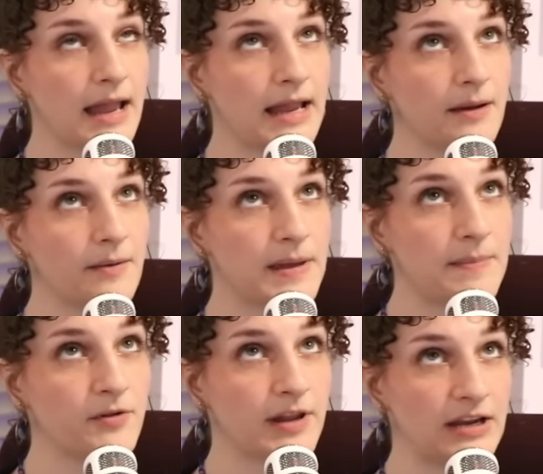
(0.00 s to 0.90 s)
like
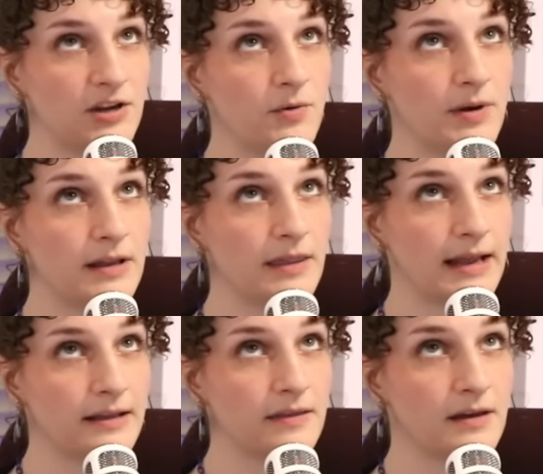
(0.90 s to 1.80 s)
people that I knew in
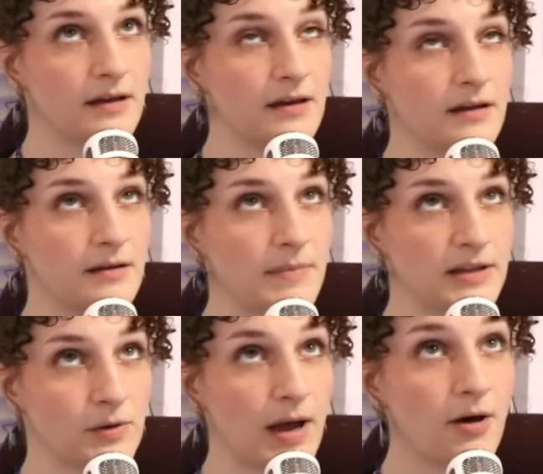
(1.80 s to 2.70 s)
like the
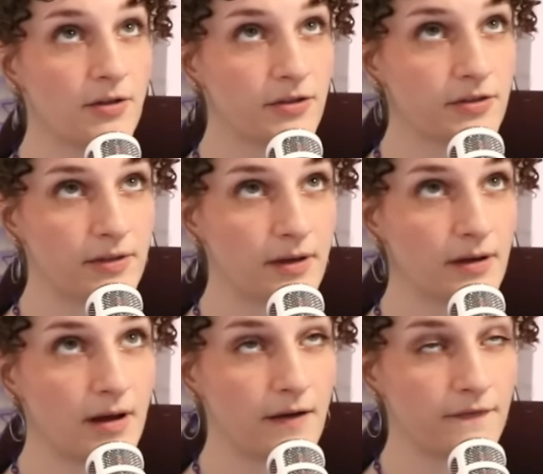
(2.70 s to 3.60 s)
mental health
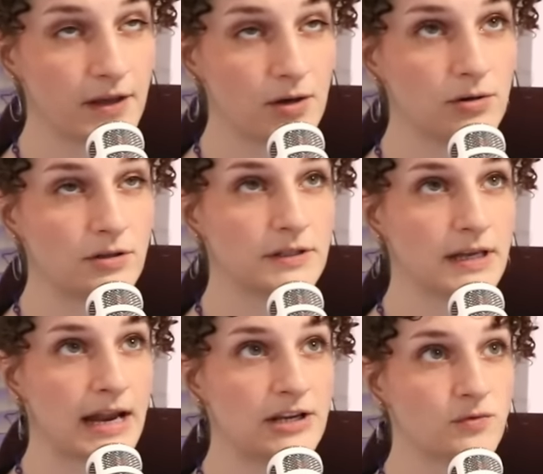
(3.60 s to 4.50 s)
uh, field,
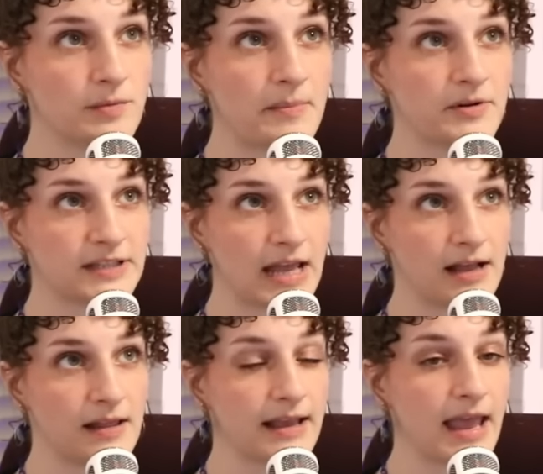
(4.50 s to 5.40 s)
and I do remember
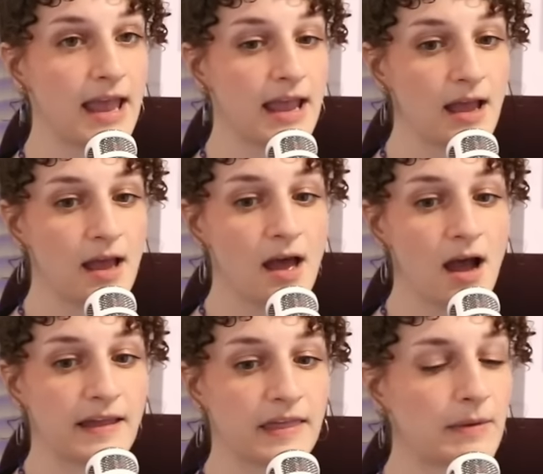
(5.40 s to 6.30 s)
saying like, "Hey,
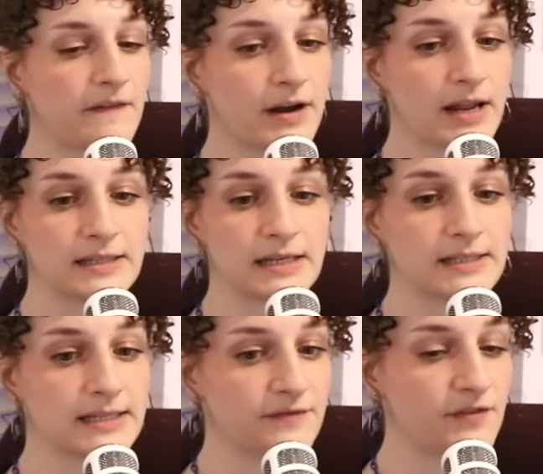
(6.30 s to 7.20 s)
I think my friend has like
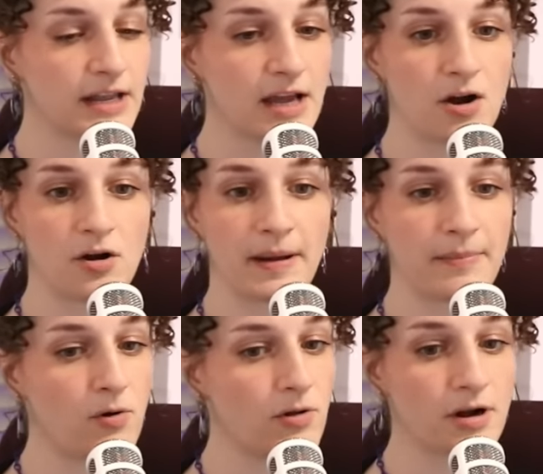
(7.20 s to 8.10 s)
schizophrenia or
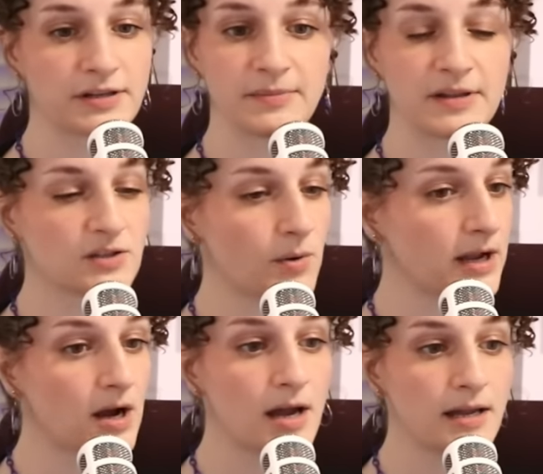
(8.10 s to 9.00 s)
bipolar or something's
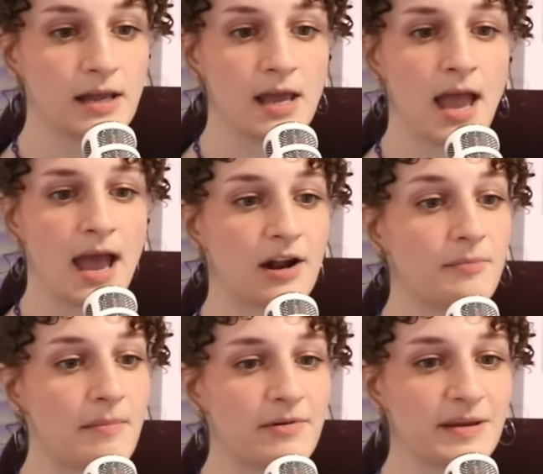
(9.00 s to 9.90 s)
going on." And I
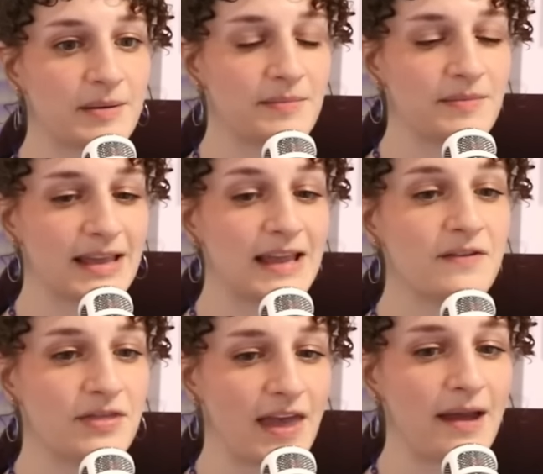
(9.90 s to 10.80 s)
remember them,
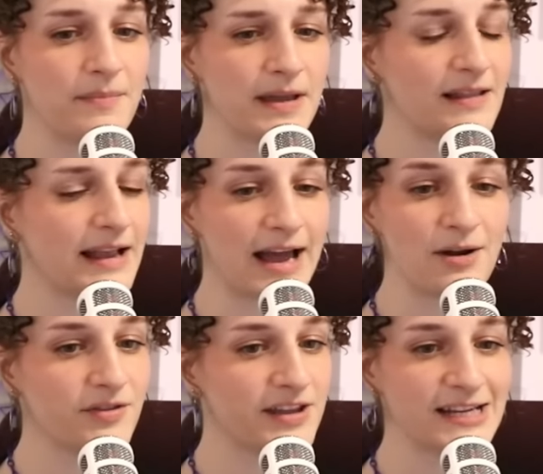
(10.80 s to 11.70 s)
even them, being like, "I
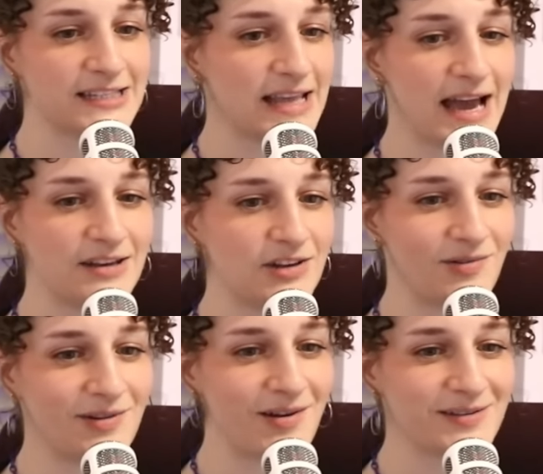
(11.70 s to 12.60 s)
don't think it's that,
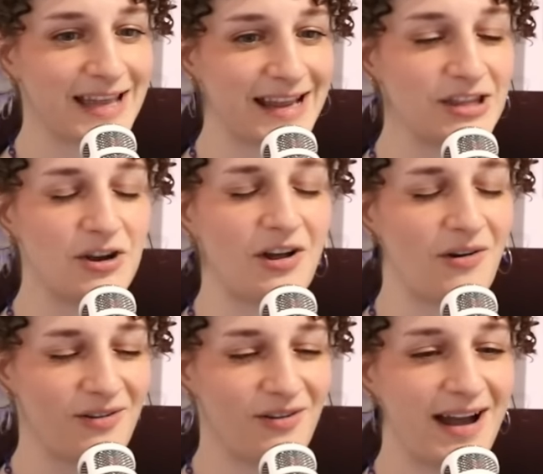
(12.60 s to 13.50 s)
dude." And I was like, "No, no, no.
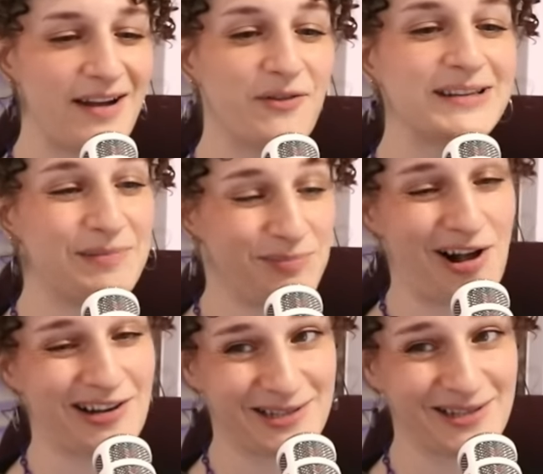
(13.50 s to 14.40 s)
I've read some
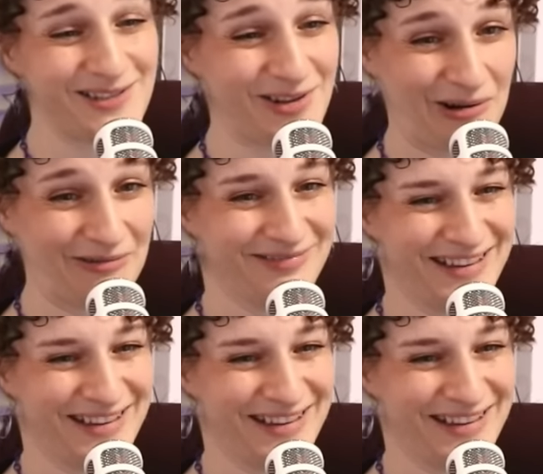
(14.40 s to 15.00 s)
blogs, so."